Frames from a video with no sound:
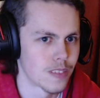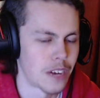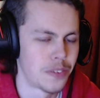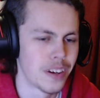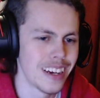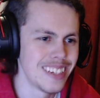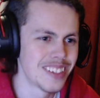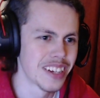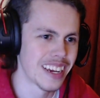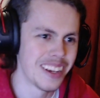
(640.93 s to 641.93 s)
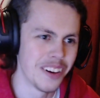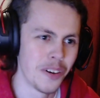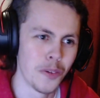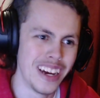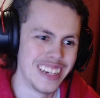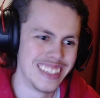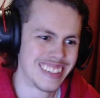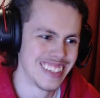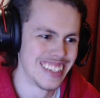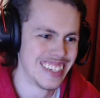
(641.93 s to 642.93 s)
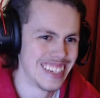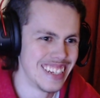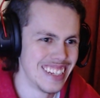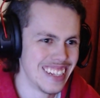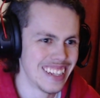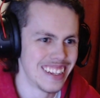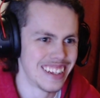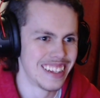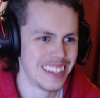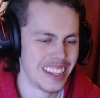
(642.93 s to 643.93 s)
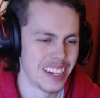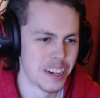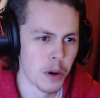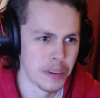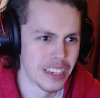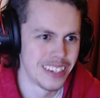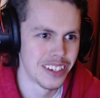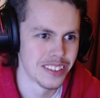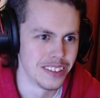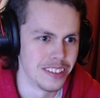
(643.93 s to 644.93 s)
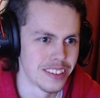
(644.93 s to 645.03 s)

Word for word: I feel like he's gonna kill Wes. I'm hoping he doesn't.